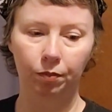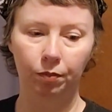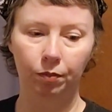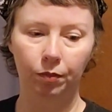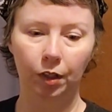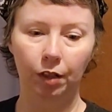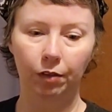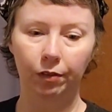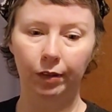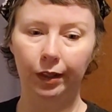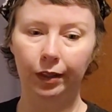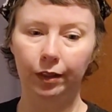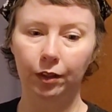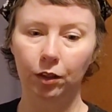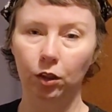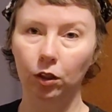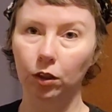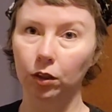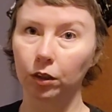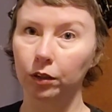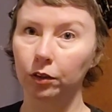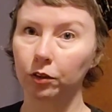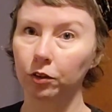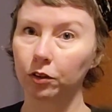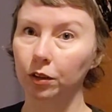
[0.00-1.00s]
Never had the
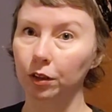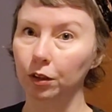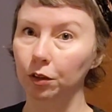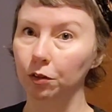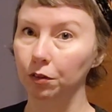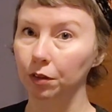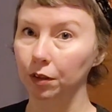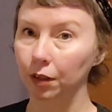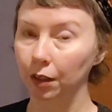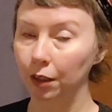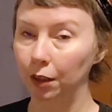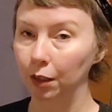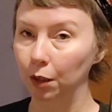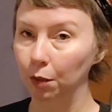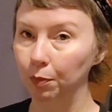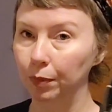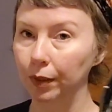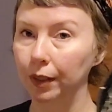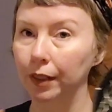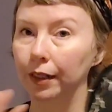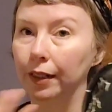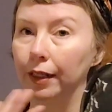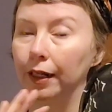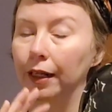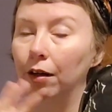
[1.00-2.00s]
courage to use it up,
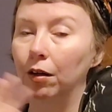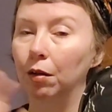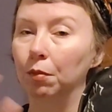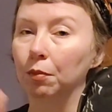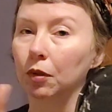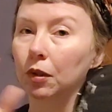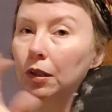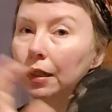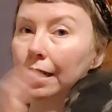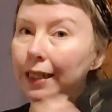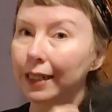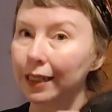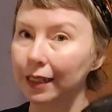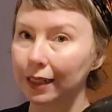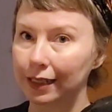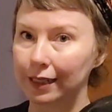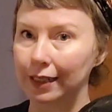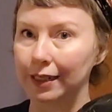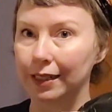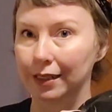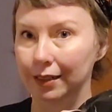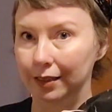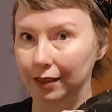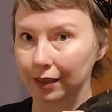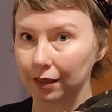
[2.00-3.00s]
and now I'm really
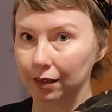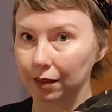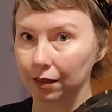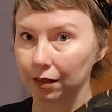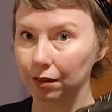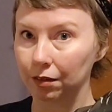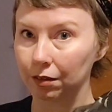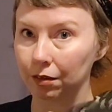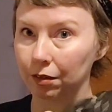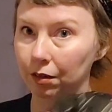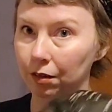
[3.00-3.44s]
glad I didn't,